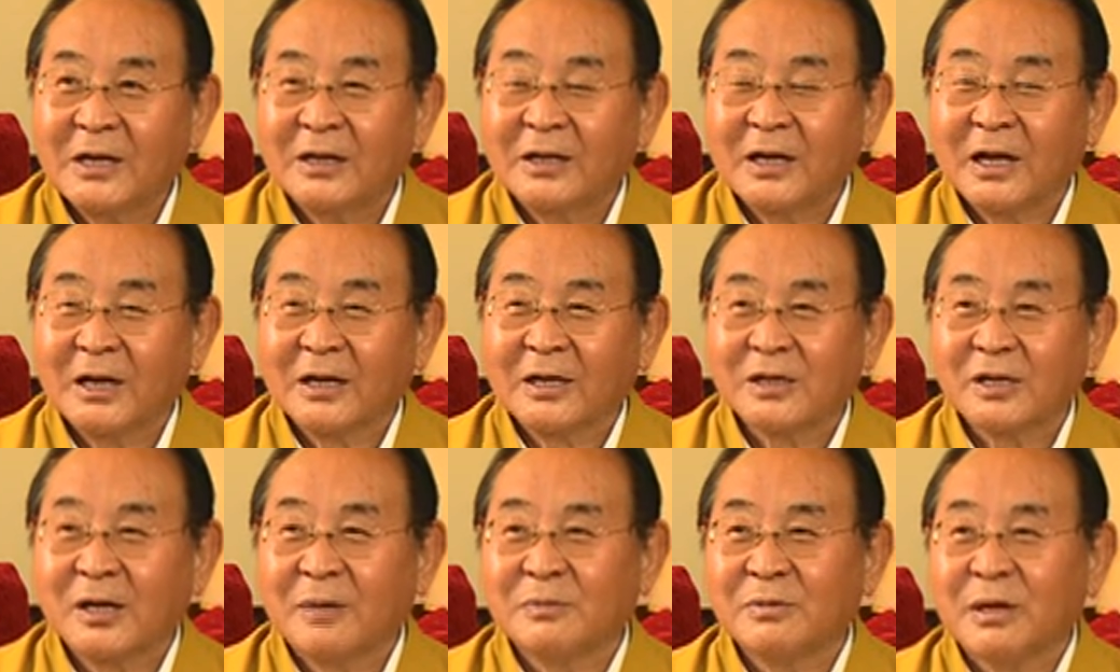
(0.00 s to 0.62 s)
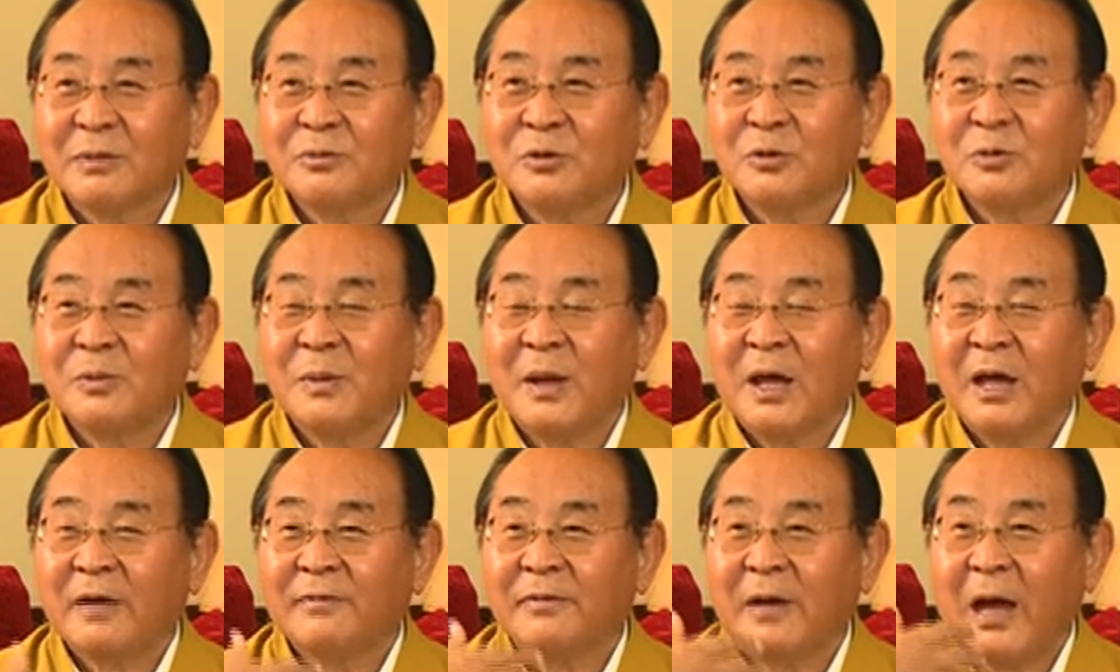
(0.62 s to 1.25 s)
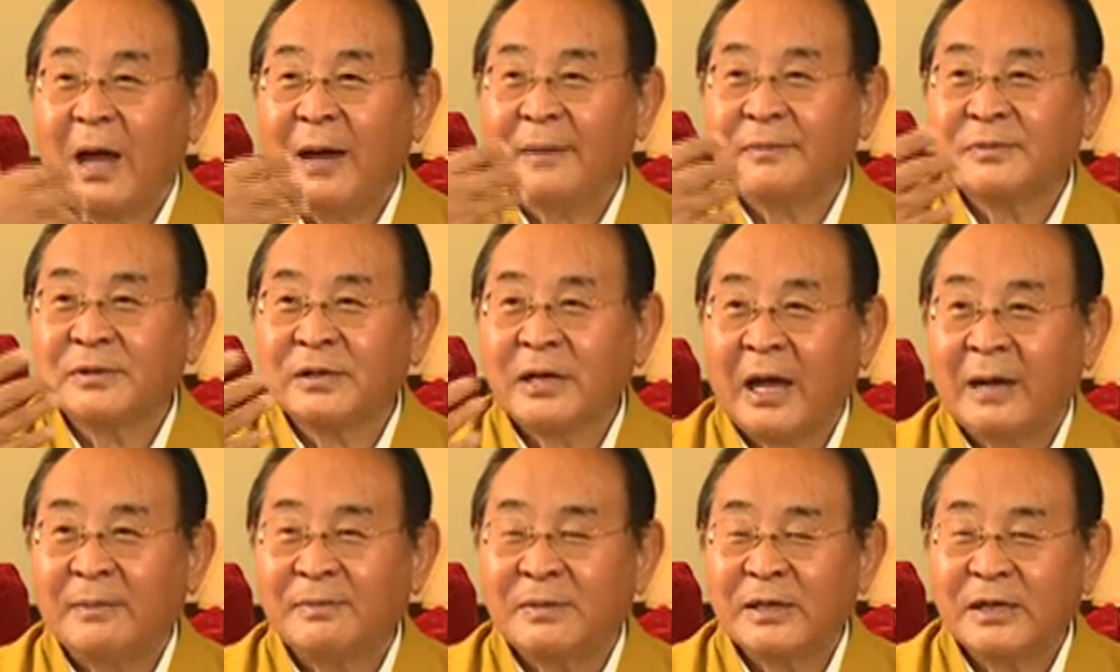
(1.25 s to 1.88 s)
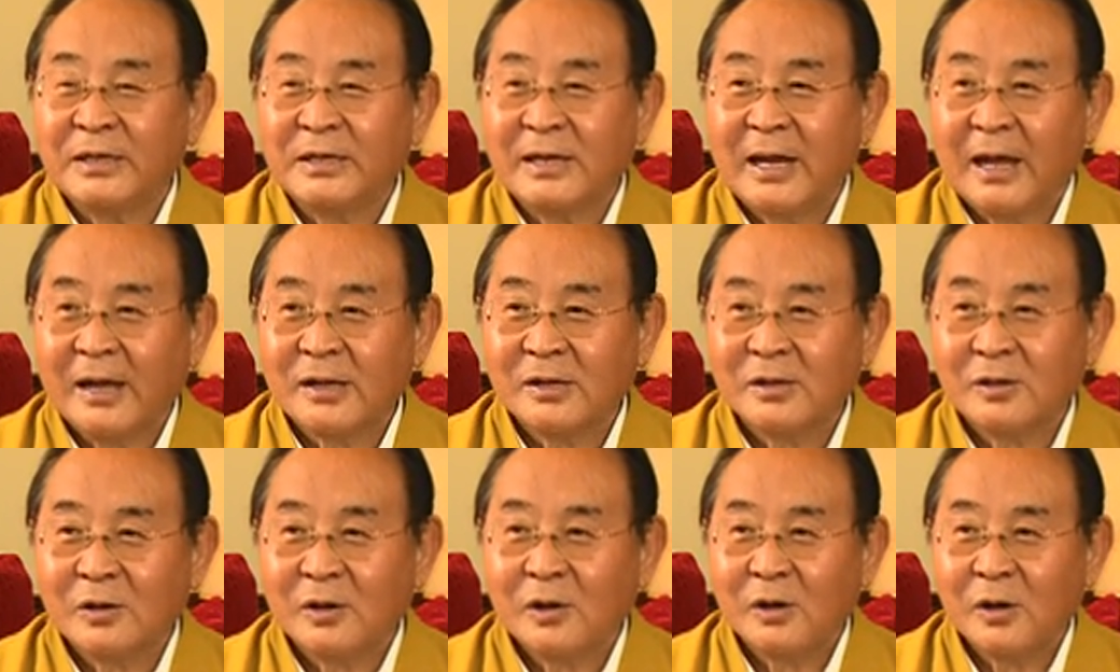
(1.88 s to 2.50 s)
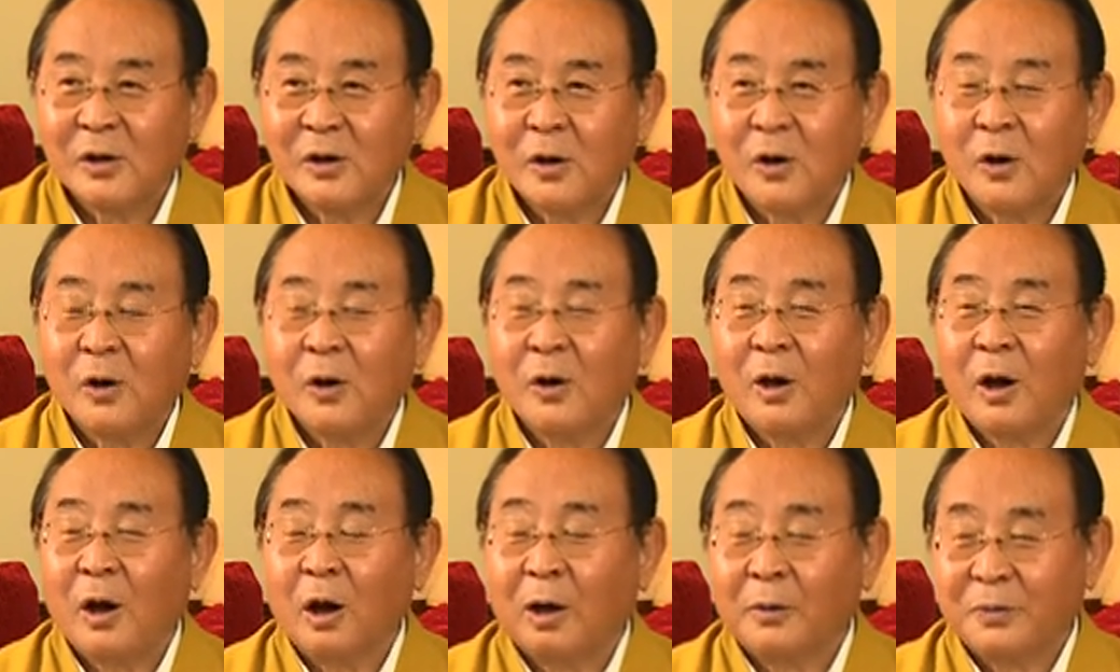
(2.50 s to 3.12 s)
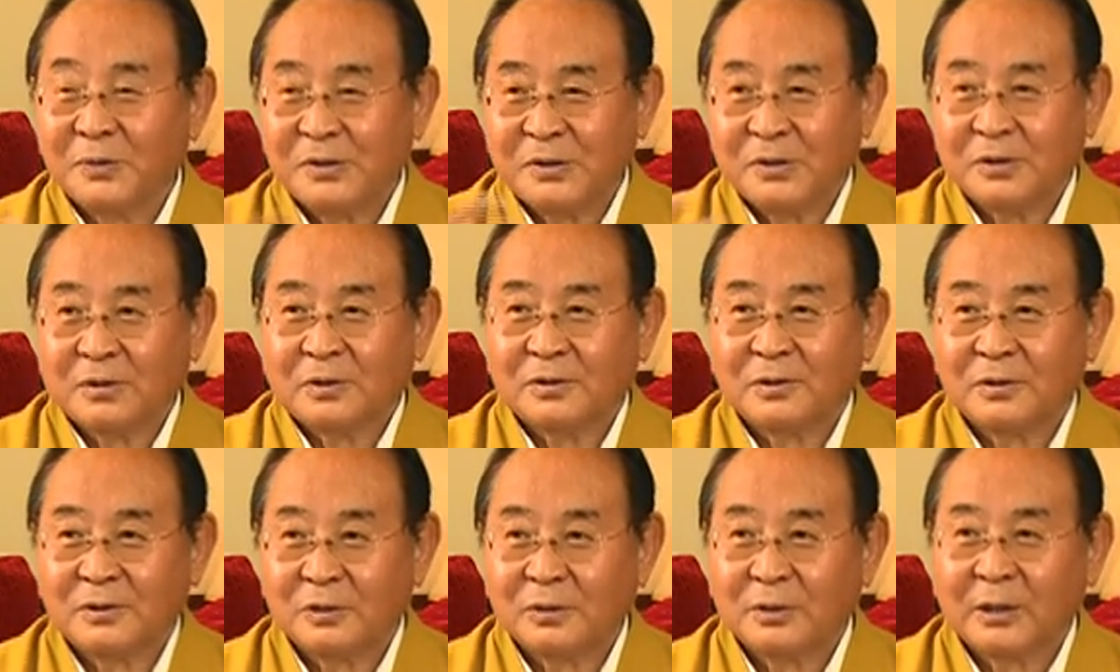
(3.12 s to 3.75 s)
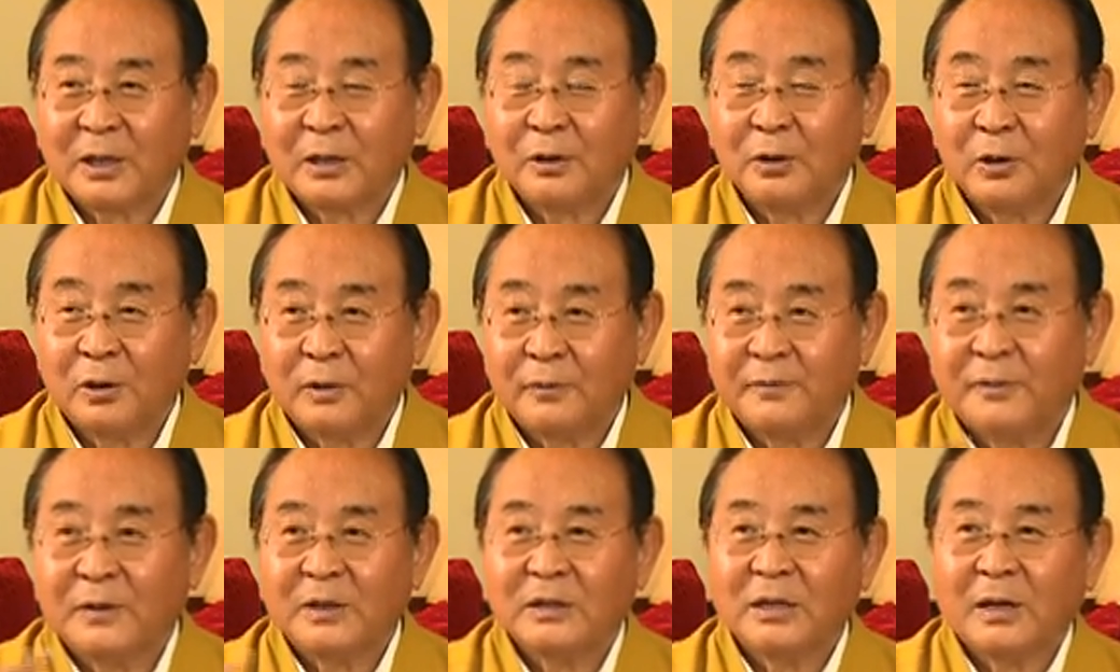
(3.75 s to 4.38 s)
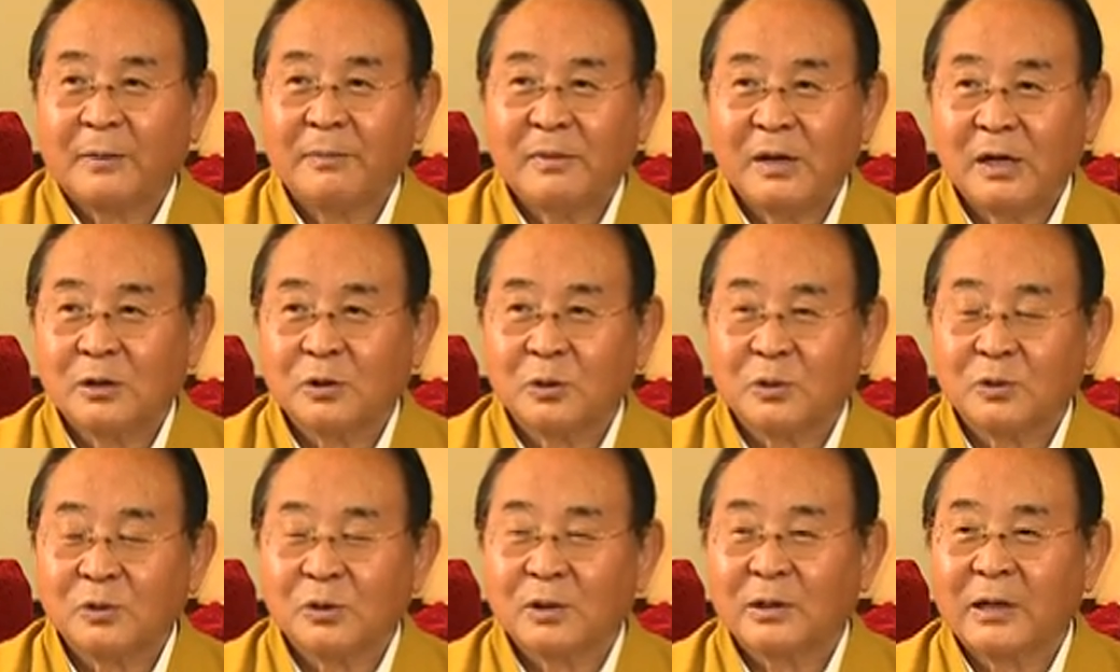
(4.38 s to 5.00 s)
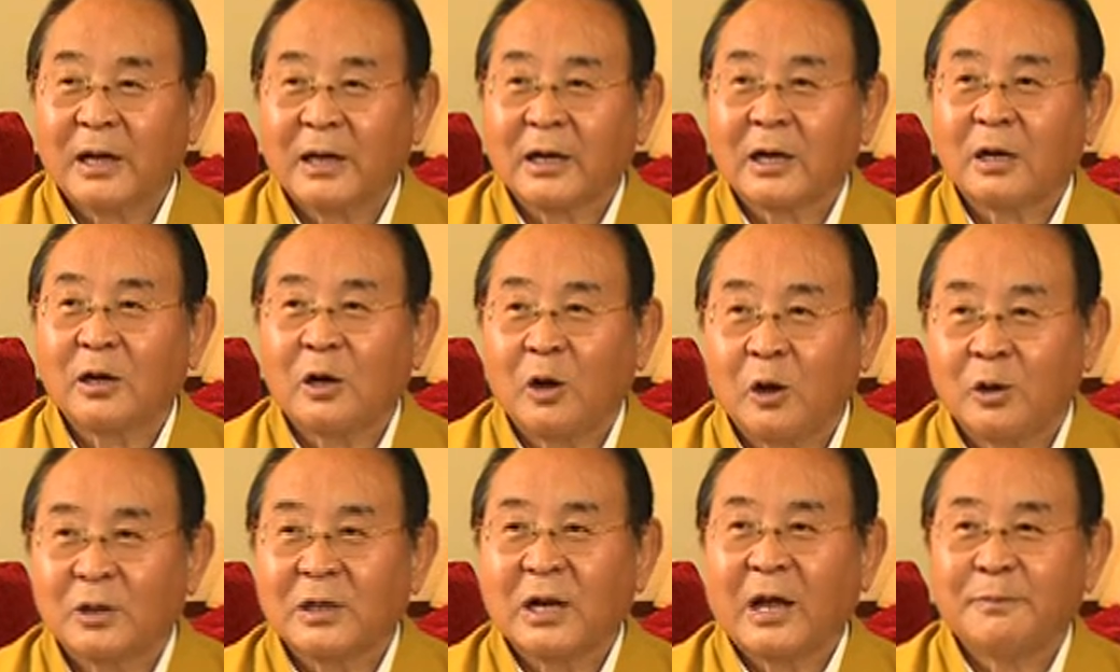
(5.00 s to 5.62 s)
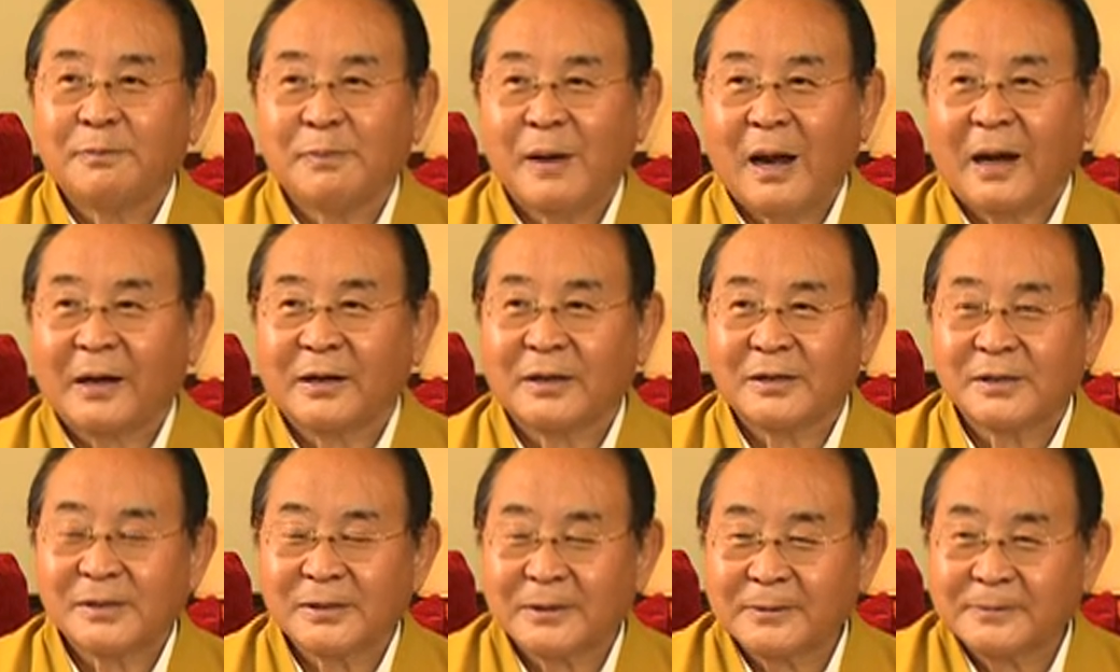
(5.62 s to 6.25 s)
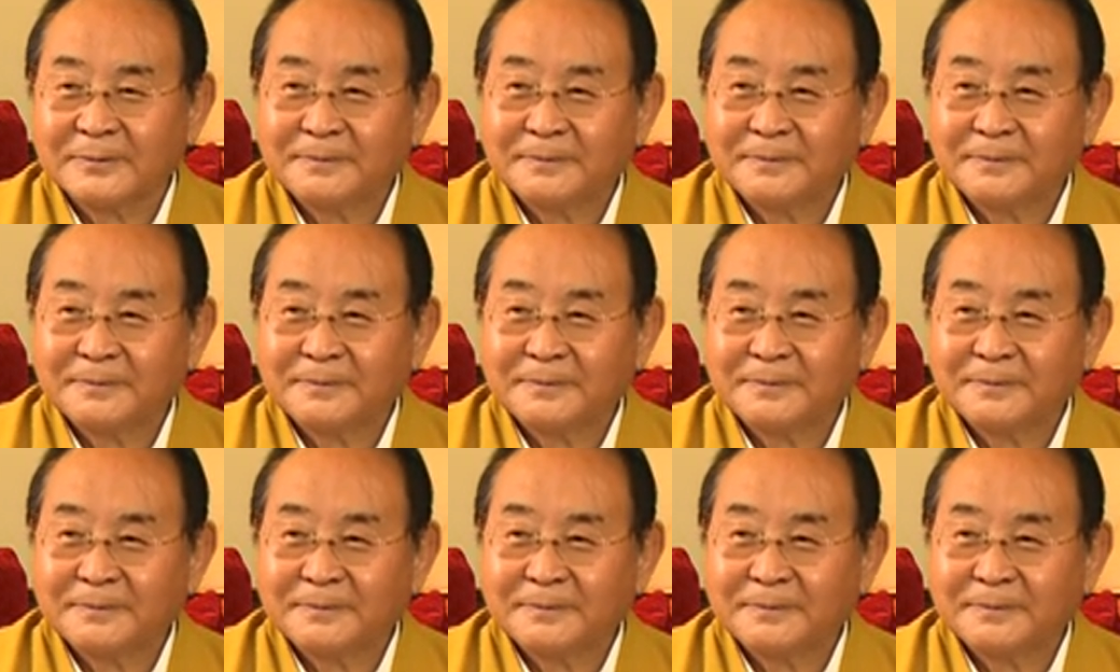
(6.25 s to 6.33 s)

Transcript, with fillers: Mm. And like sometimes you may have untimely death or obstacles, you can avert them. It's also like long life practice.